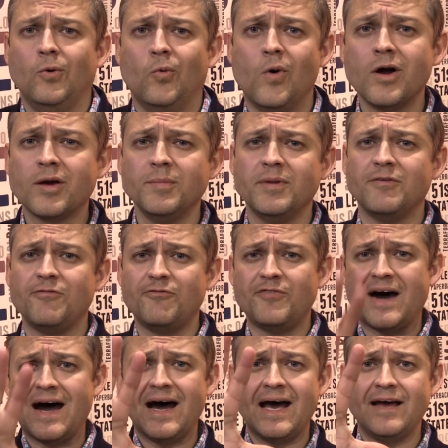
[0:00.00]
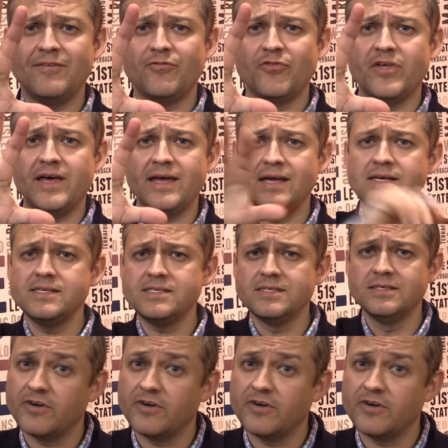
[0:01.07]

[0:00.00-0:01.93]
Welcome to Five Things.